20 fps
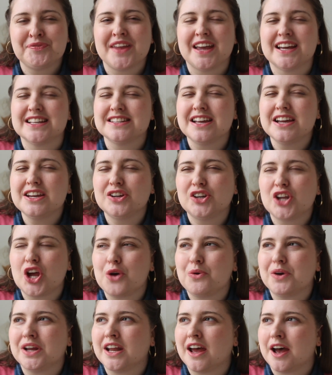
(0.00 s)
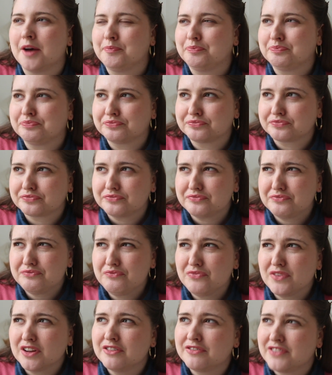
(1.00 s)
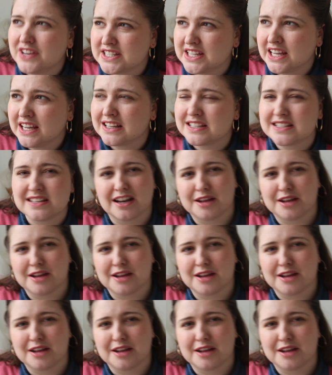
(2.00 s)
It's like, in physics,